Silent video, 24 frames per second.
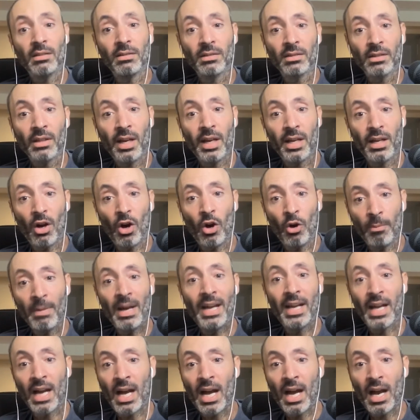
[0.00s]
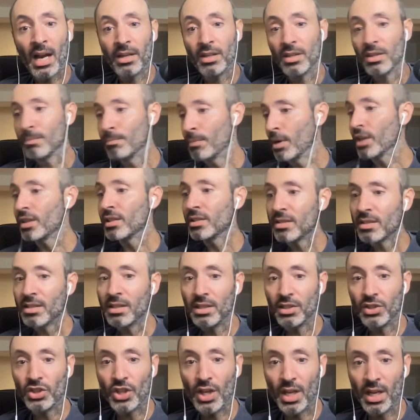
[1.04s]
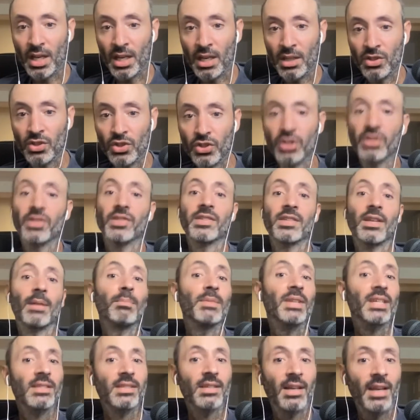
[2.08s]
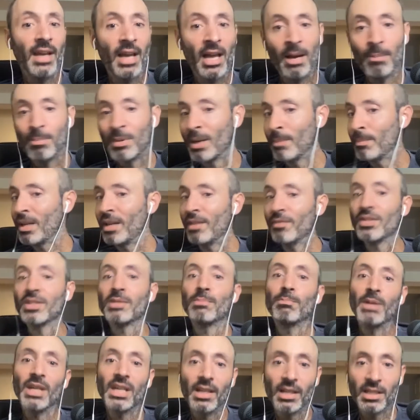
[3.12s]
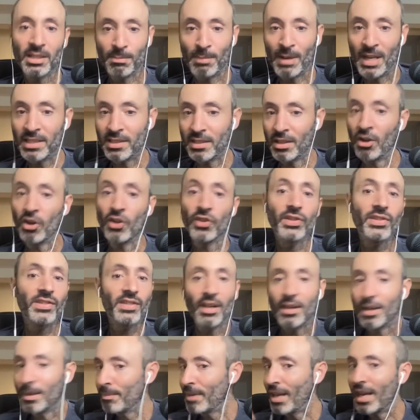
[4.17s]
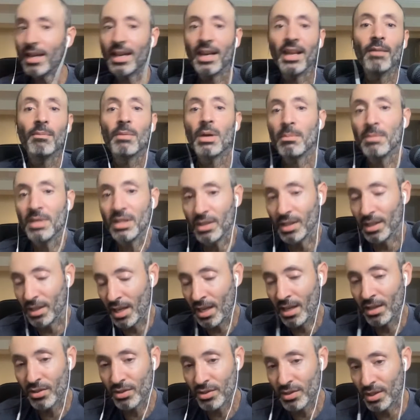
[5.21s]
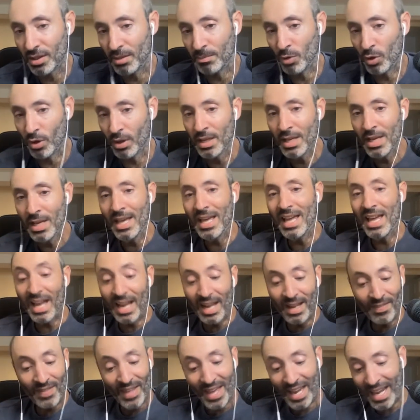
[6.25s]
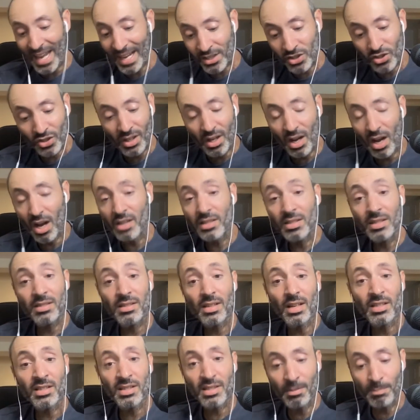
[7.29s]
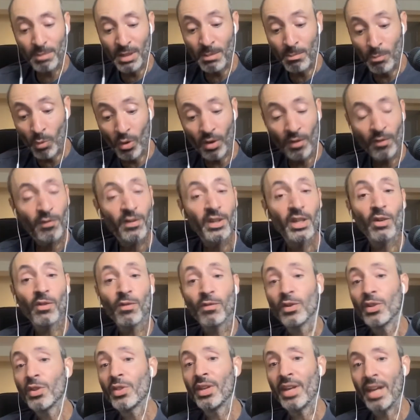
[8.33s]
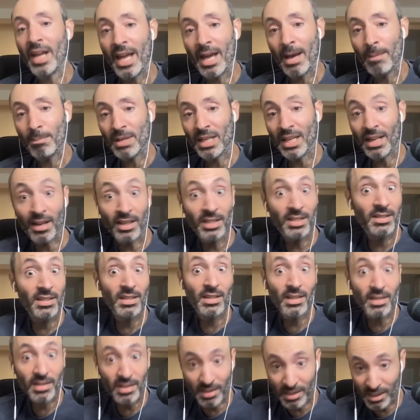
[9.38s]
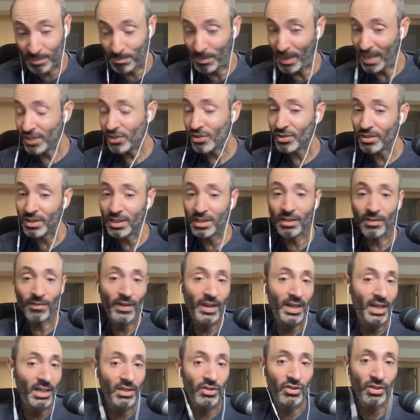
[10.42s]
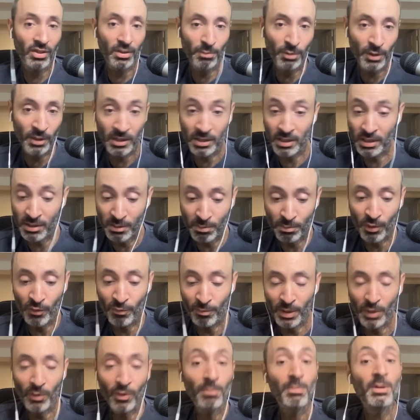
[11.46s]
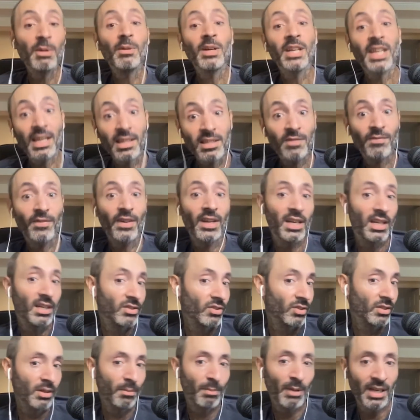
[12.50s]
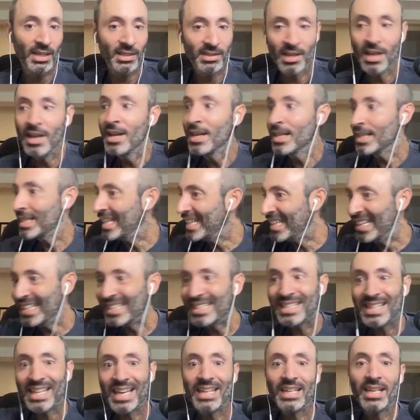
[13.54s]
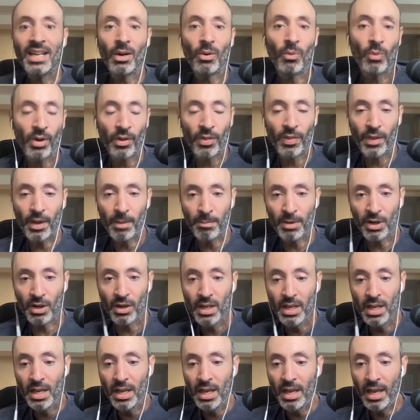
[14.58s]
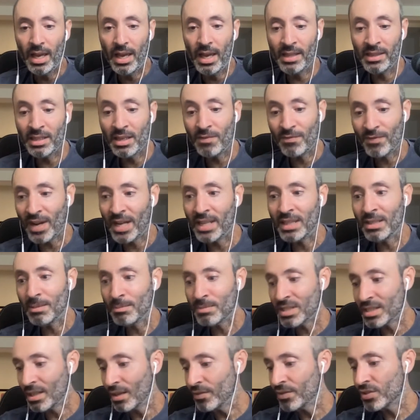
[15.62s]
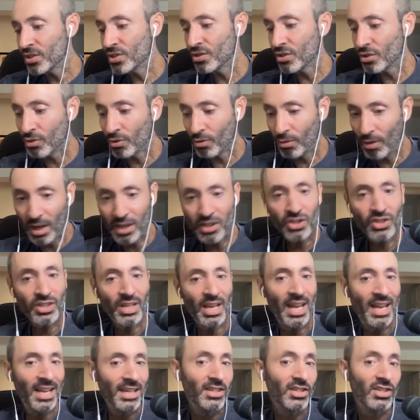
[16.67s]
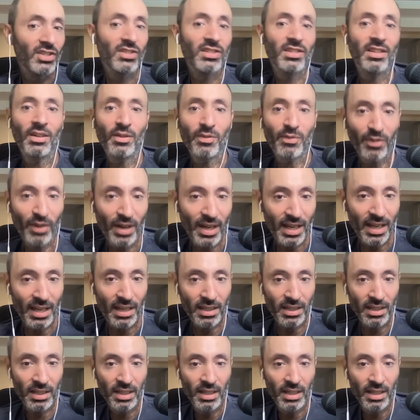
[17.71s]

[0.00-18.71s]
Like, oh my God, the market's going to change. Something's going to happen. I'm going to have this big expense. And all of a sudden, I'm not going to have my million dollars anymore. And that actually causes us to be more fearful than happy. And I see this especially in the financial independence movement. When people get to financial independence, they get to that net worth number and they find themselves crushed, anxious, and afraid.